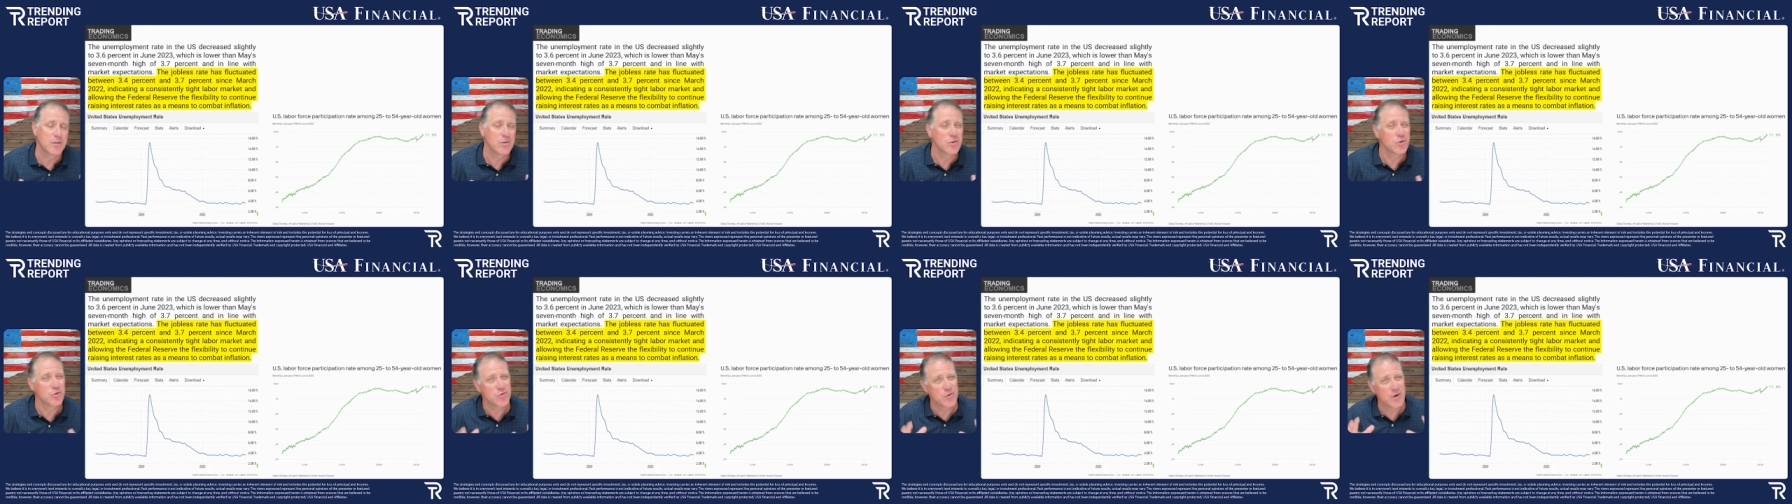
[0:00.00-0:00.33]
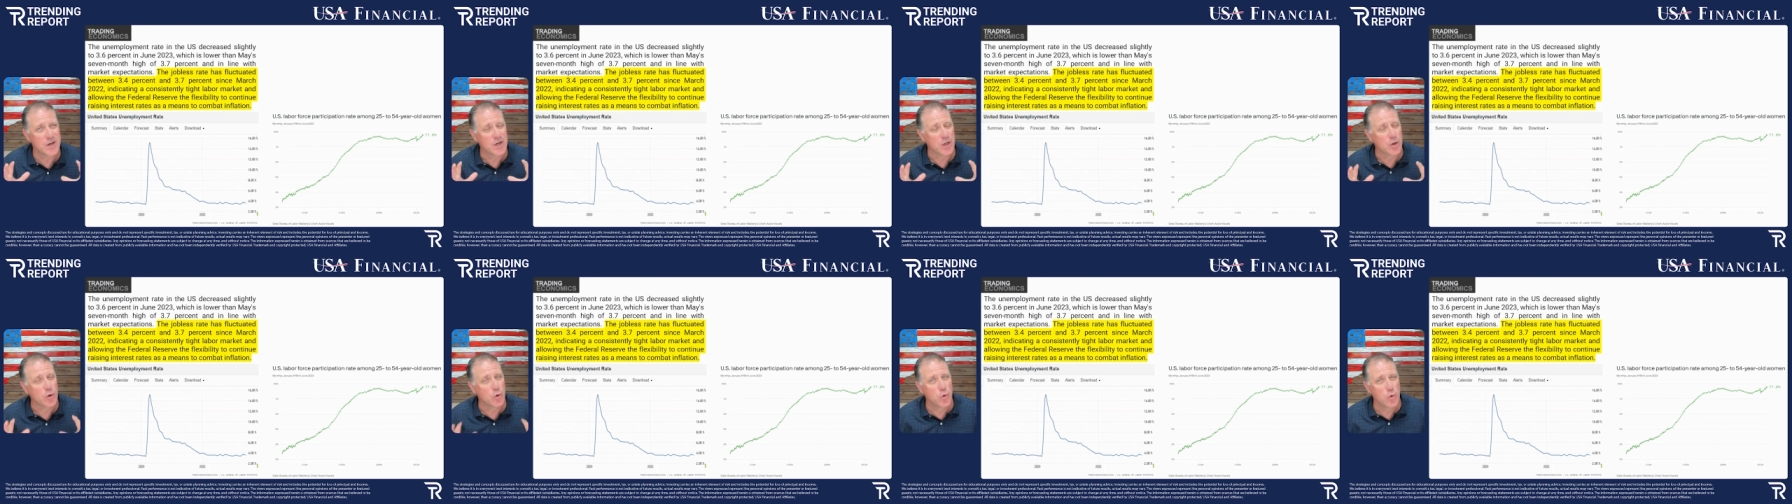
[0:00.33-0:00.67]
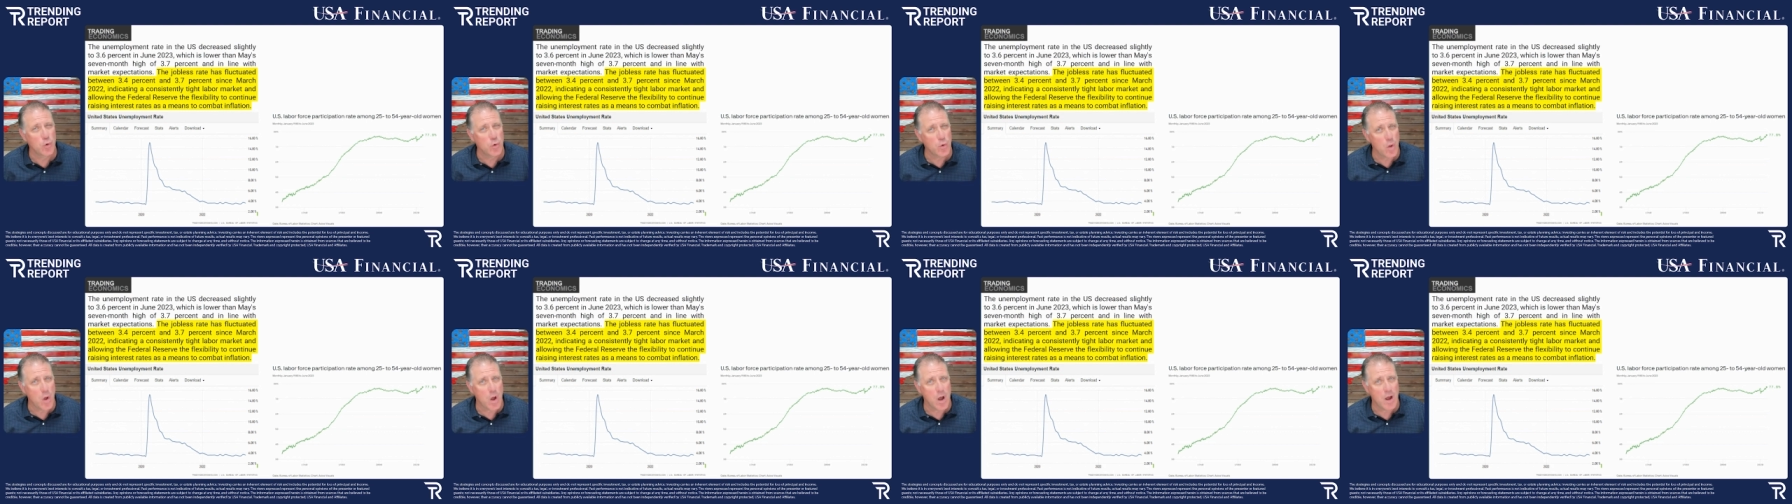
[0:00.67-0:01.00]
that they're trying to
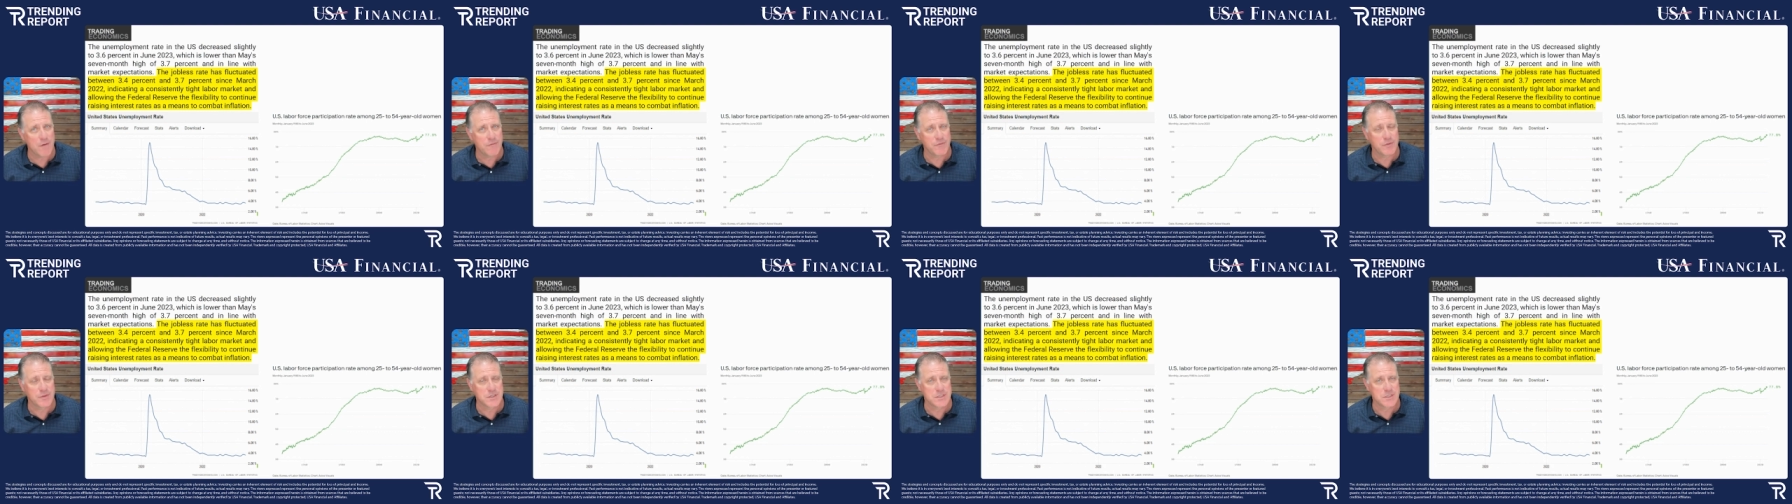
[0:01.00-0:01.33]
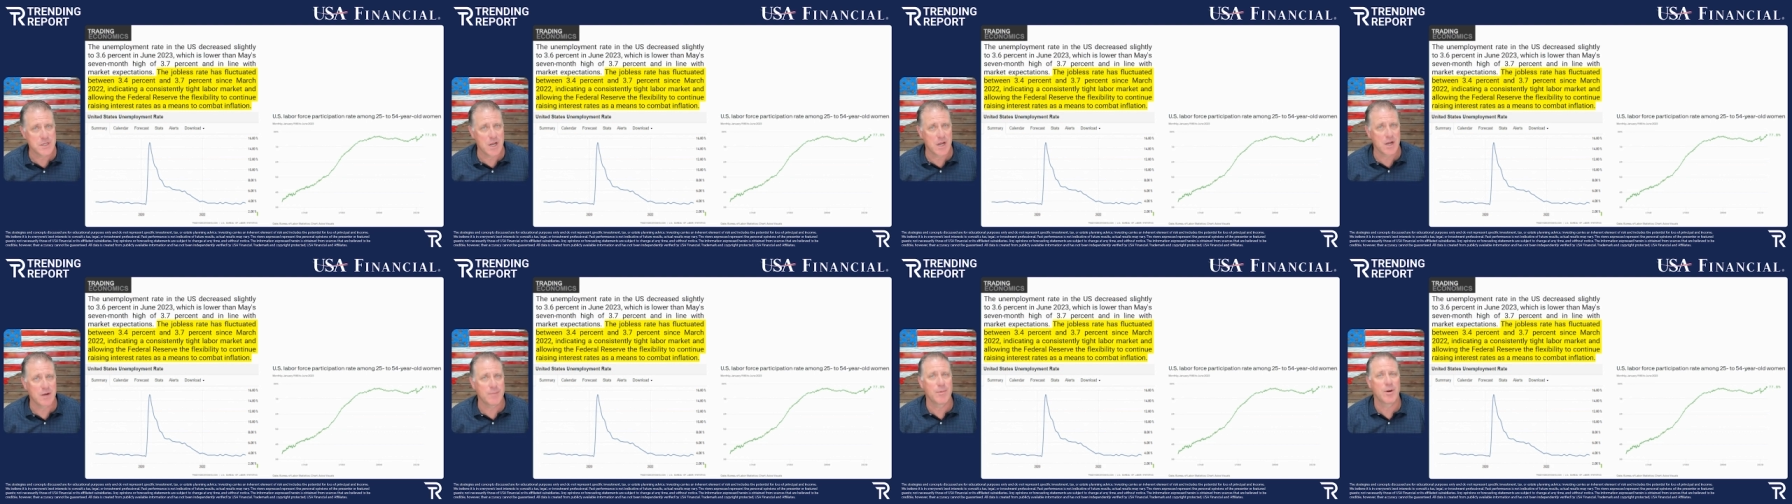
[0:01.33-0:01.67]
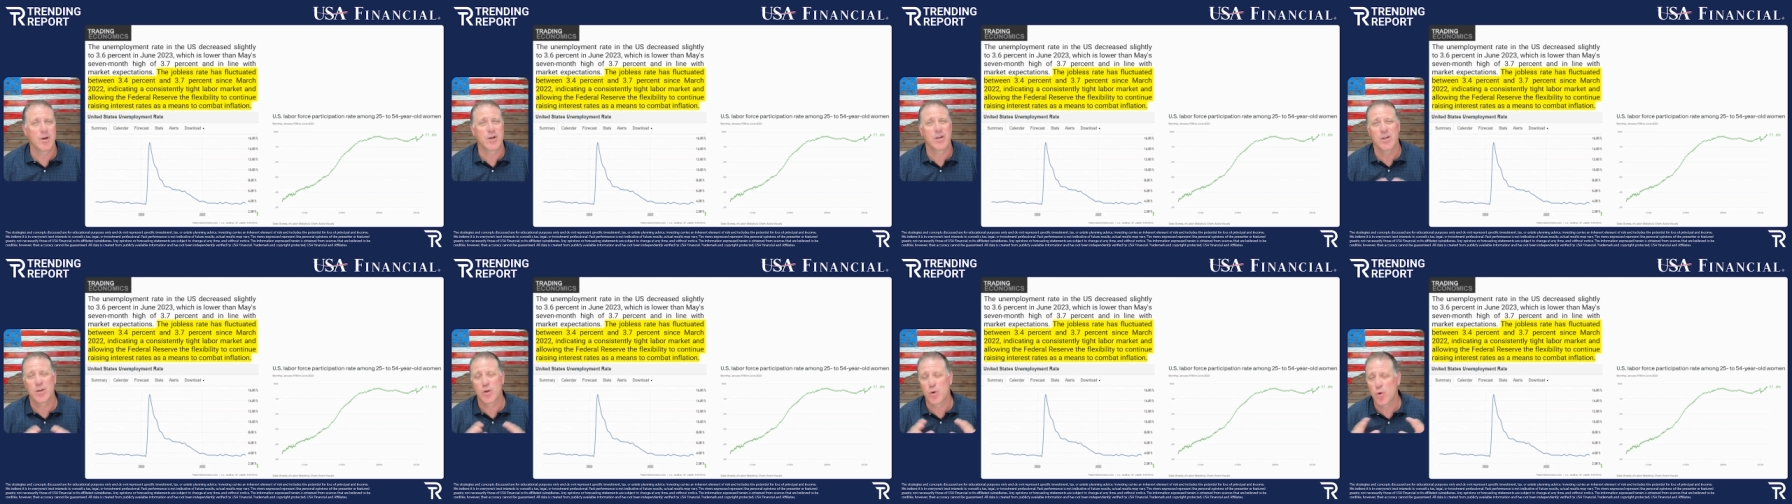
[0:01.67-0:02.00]
cool off the stock market,